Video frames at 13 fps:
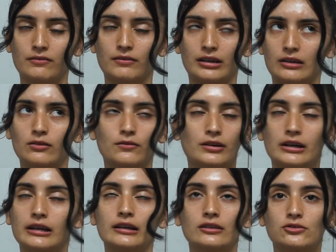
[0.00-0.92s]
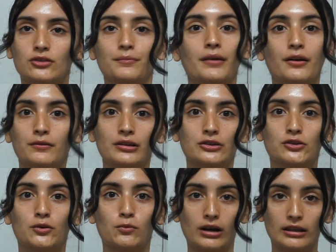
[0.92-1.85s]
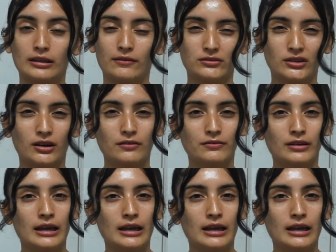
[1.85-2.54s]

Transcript: like it overheated, so I'm not really sure where I left off.